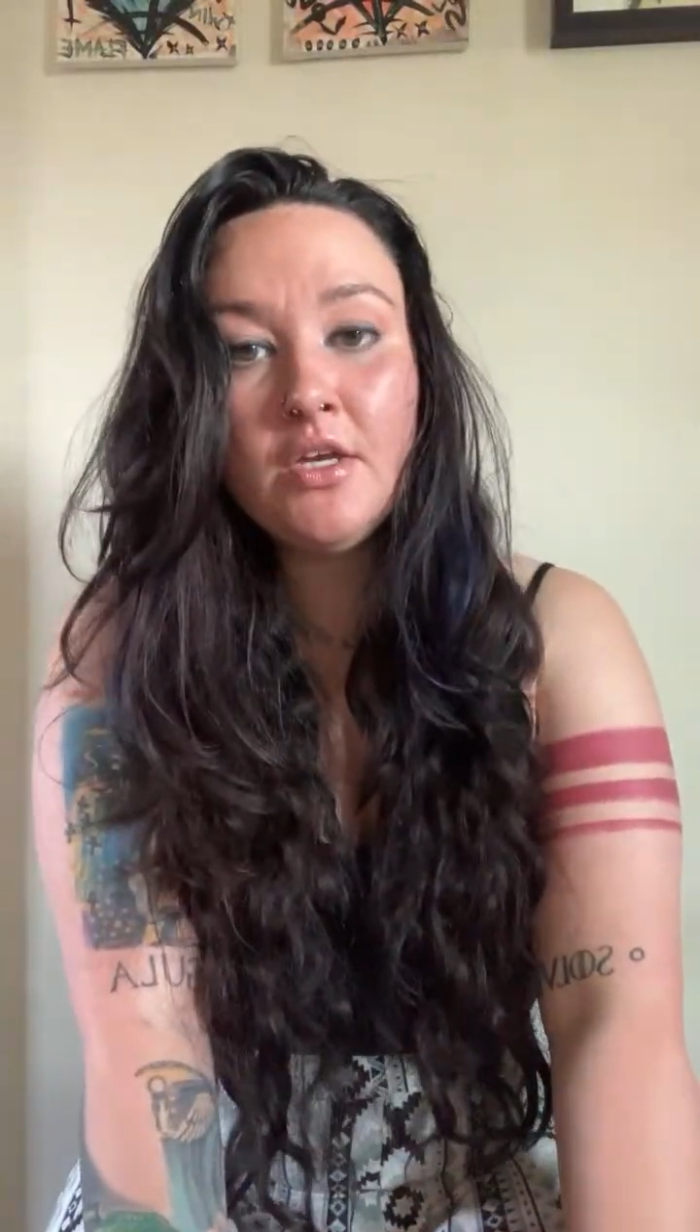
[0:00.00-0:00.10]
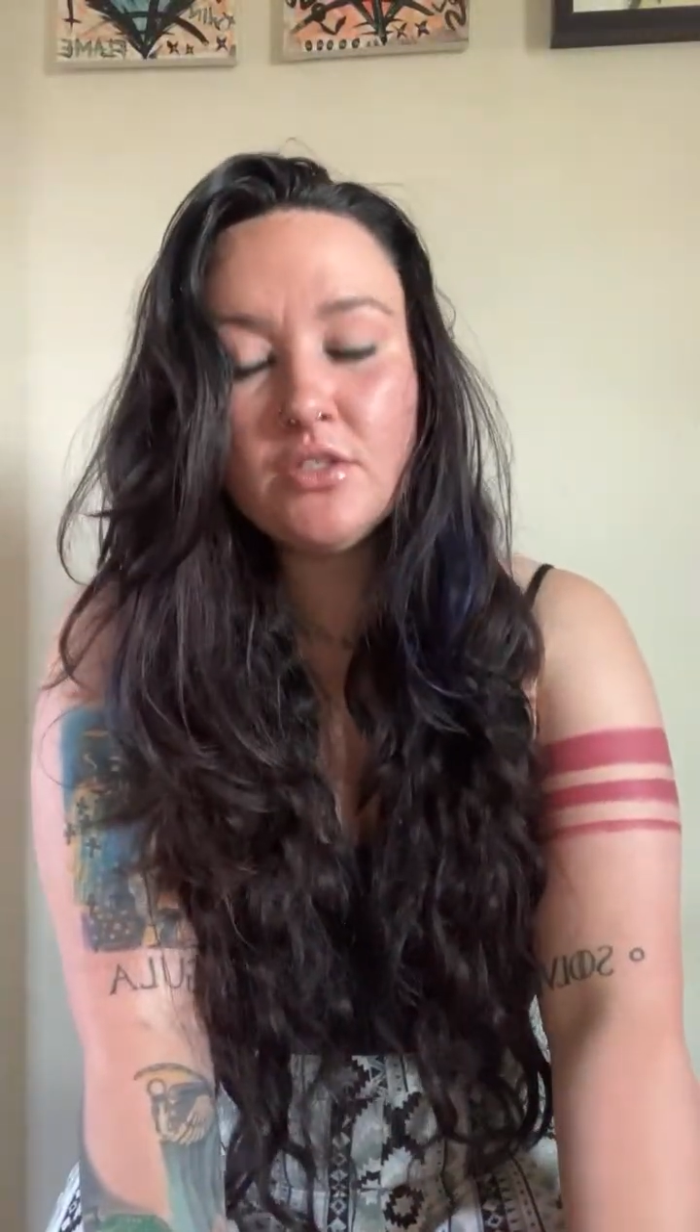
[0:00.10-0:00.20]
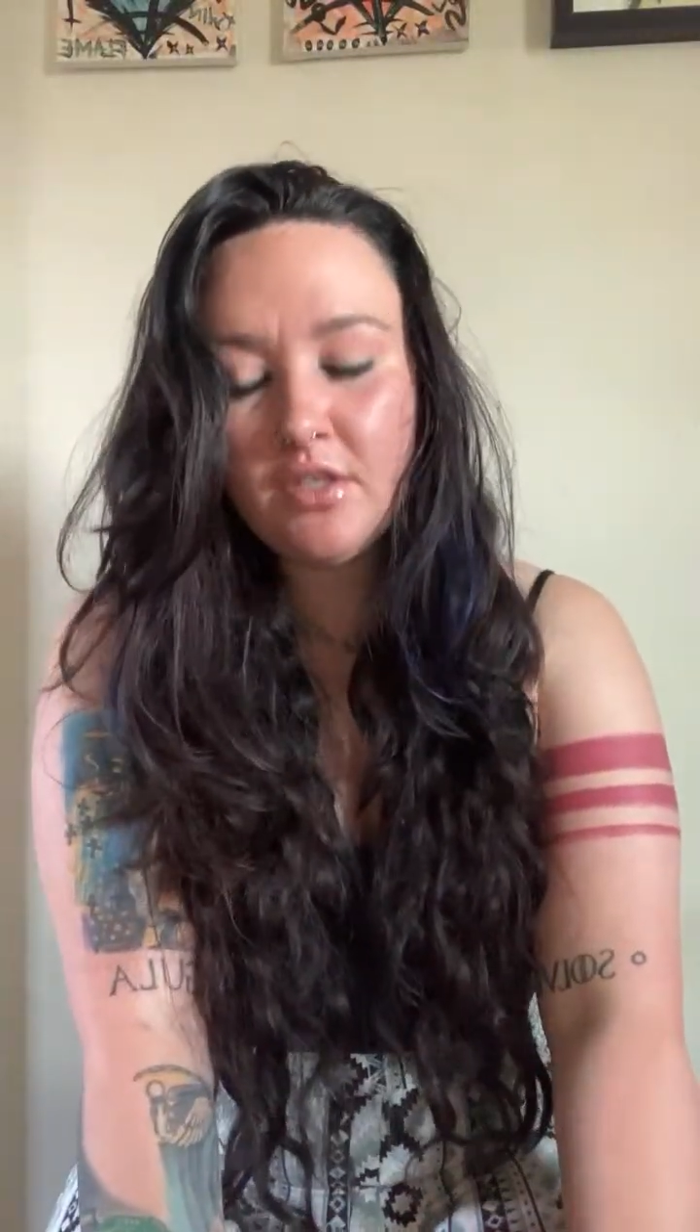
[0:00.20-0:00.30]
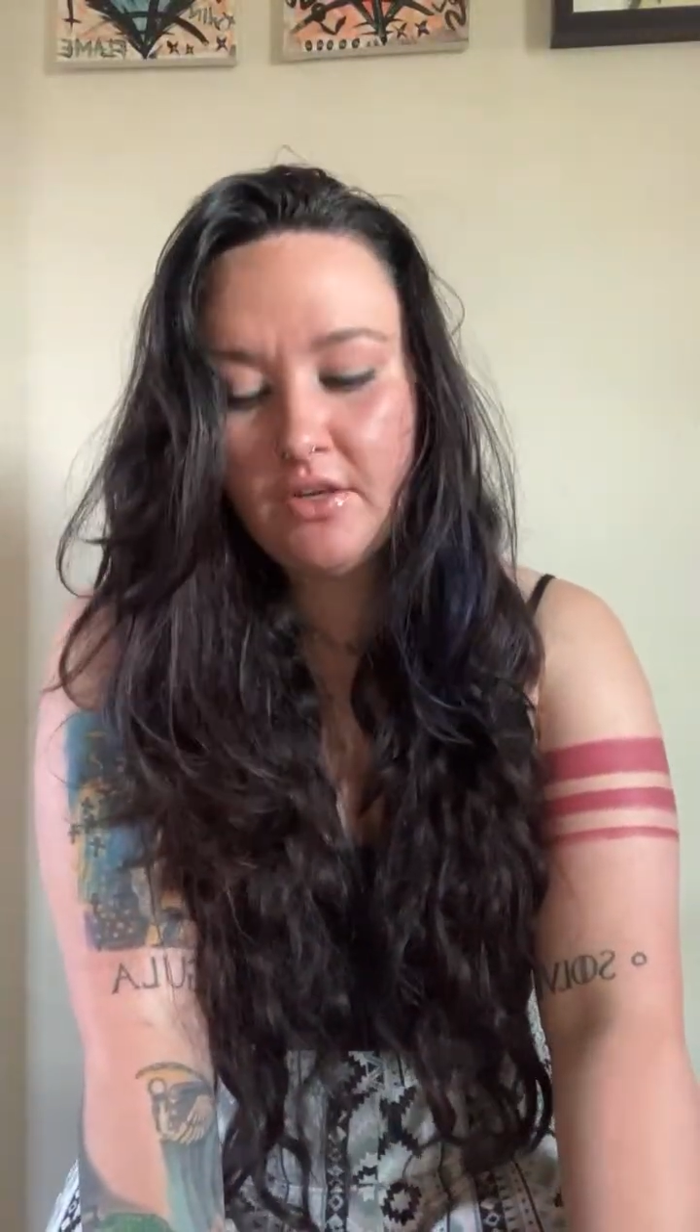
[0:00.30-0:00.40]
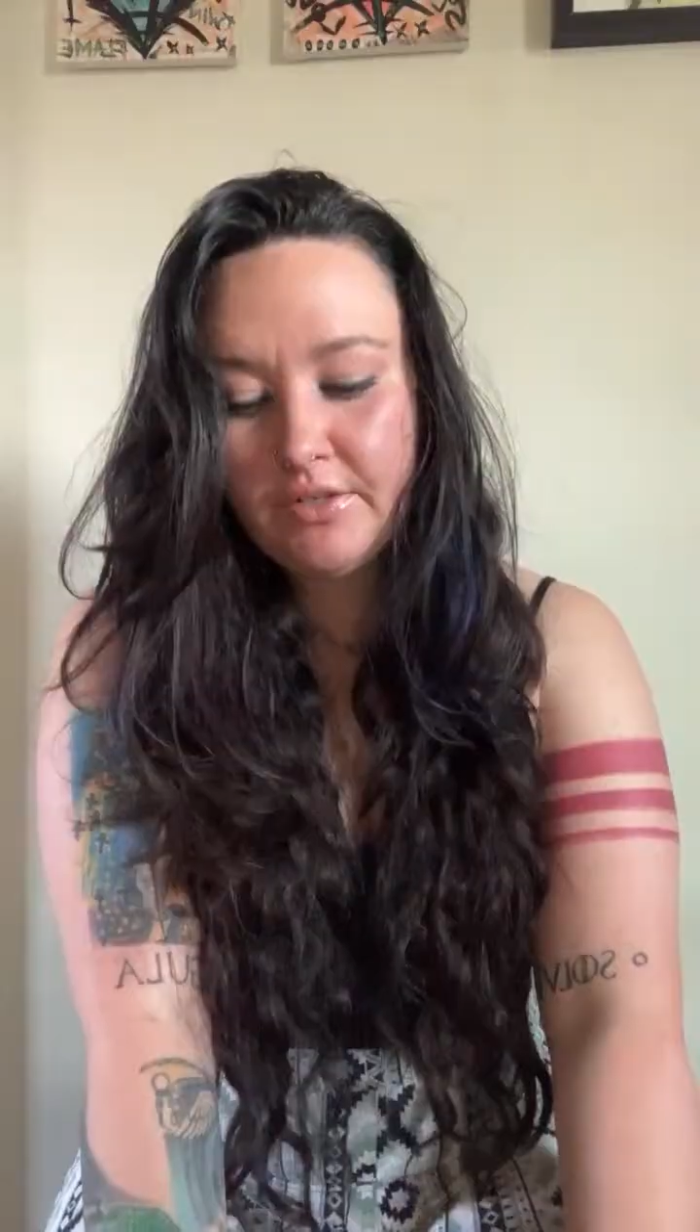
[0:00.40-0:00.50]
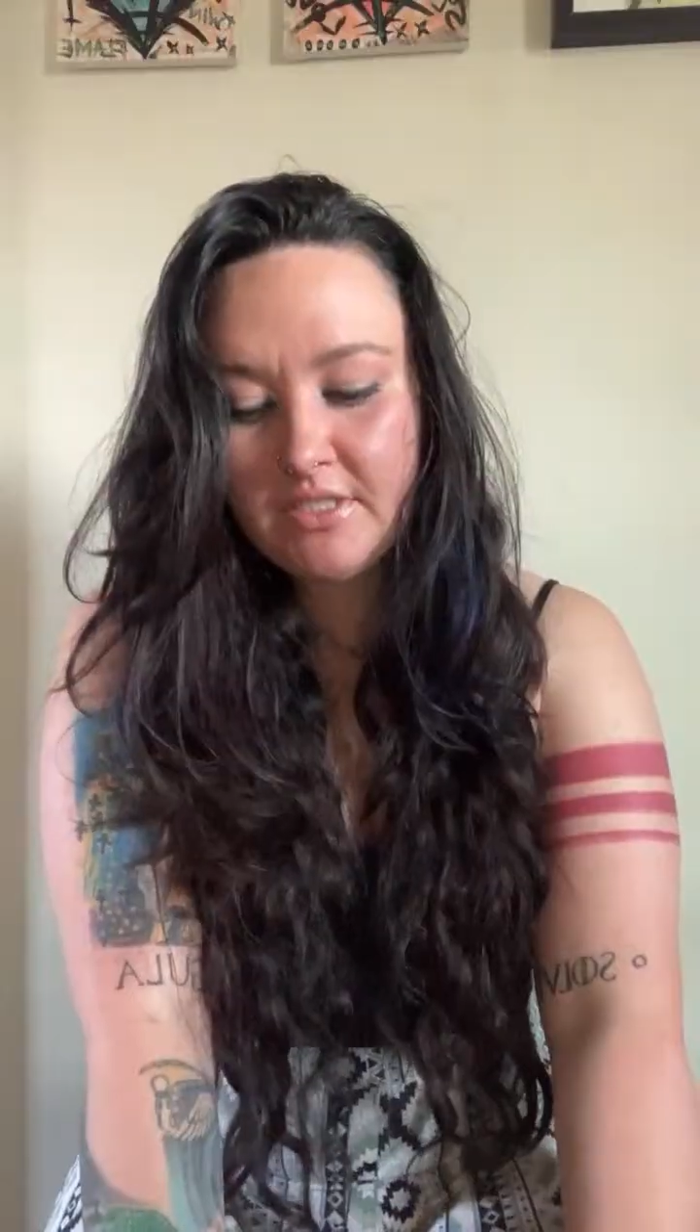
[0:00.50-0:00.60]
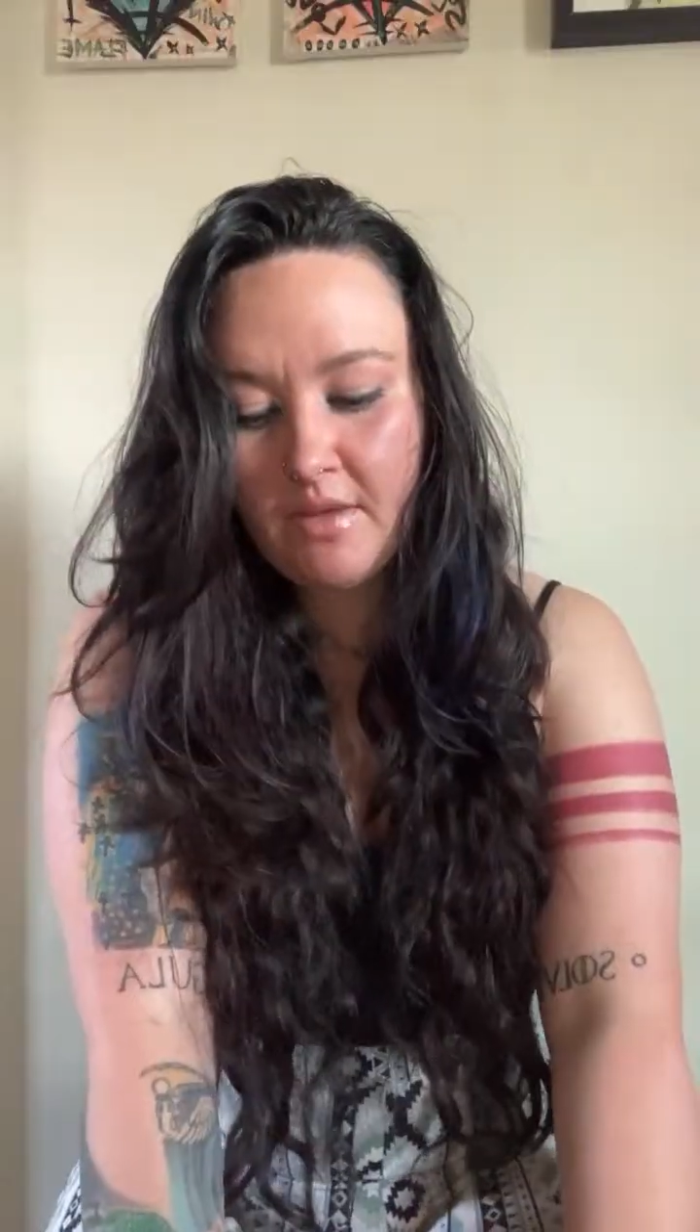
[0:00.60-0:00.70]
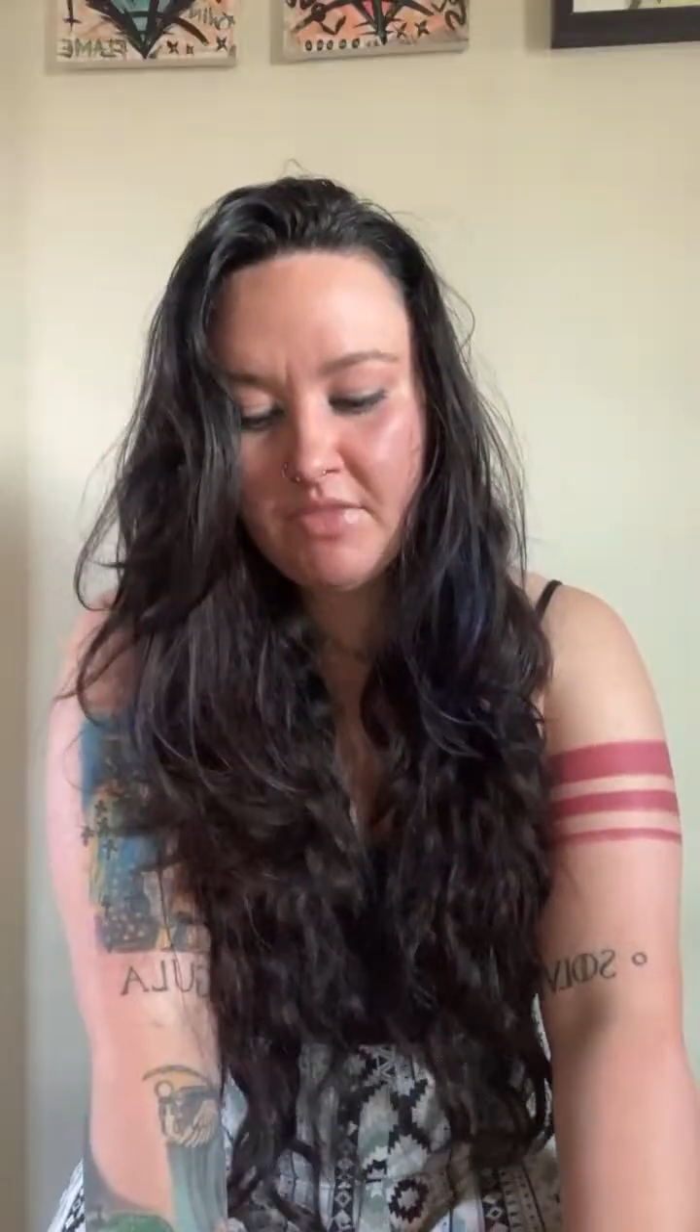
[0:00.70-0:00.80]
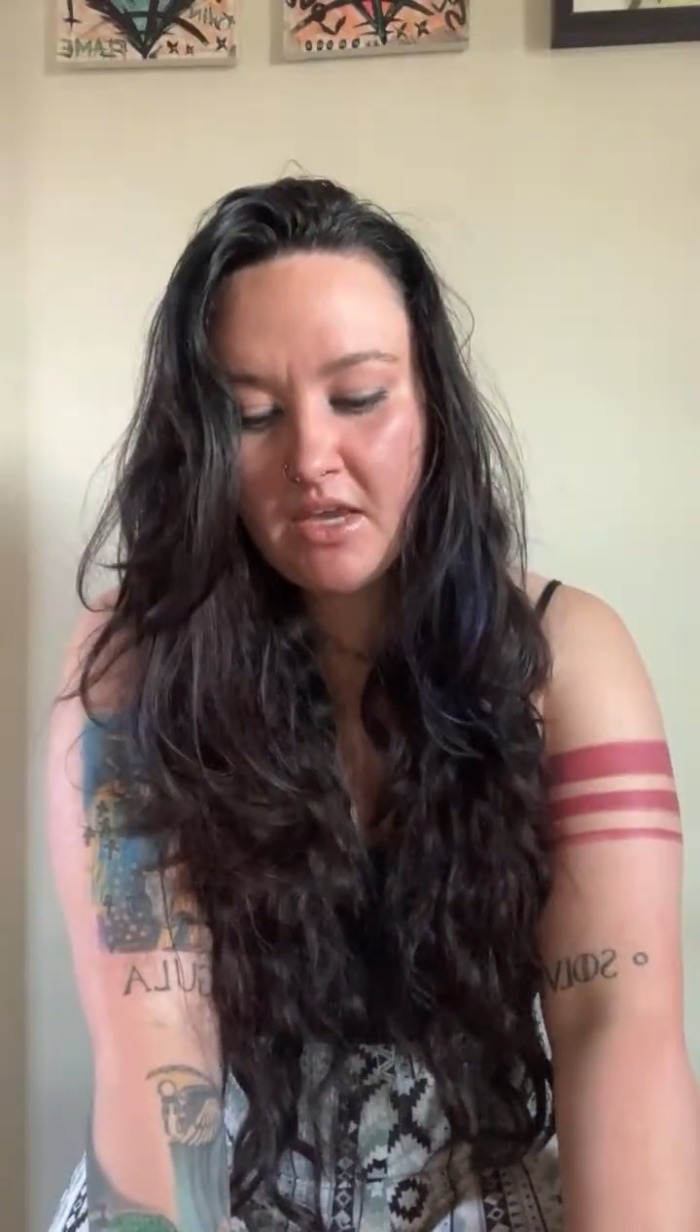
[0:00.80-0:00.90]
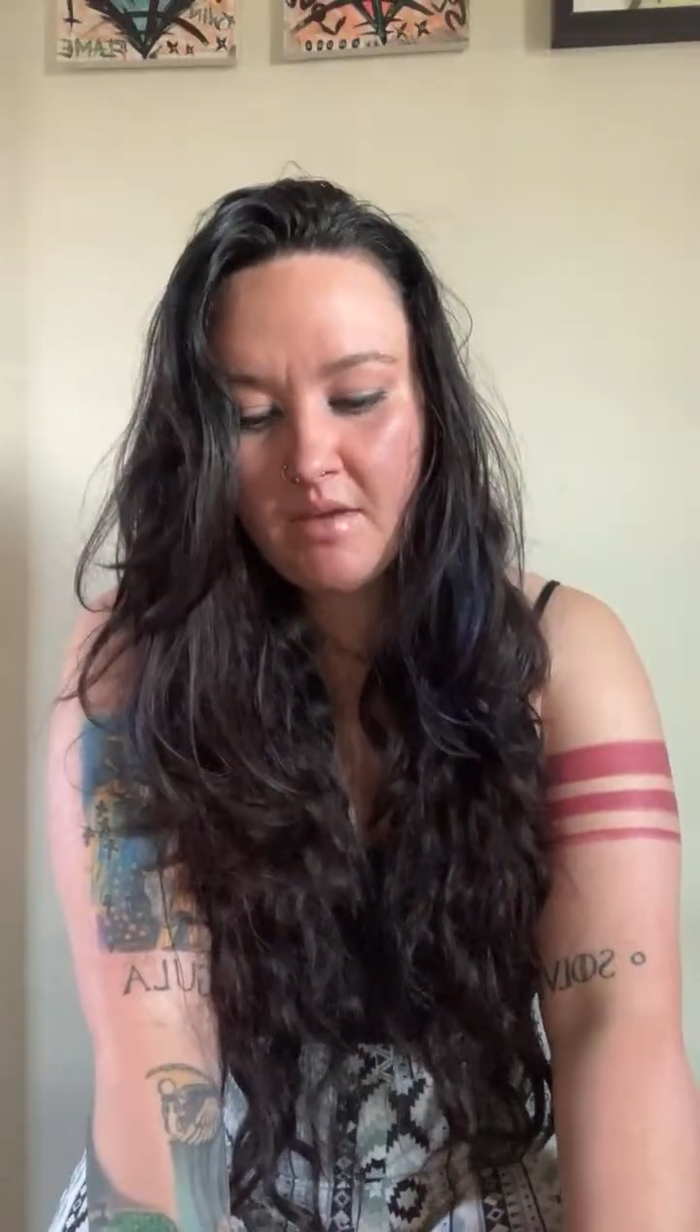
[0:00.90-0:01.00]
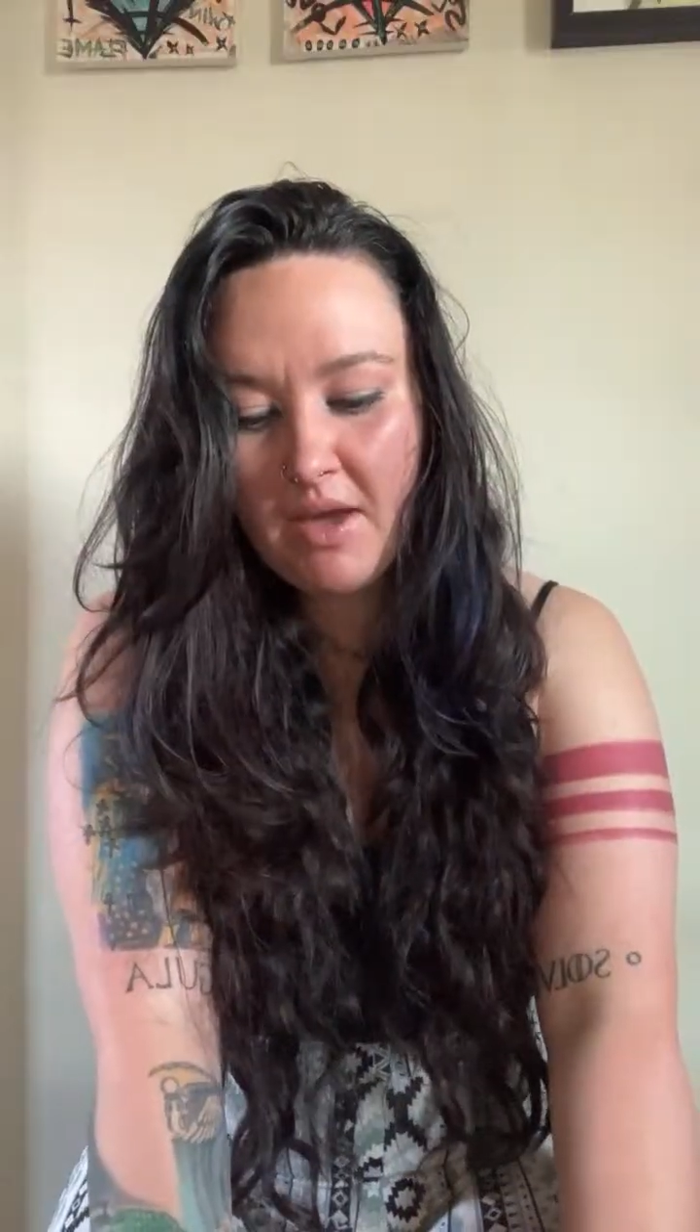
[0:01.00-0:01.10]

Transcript: So there was something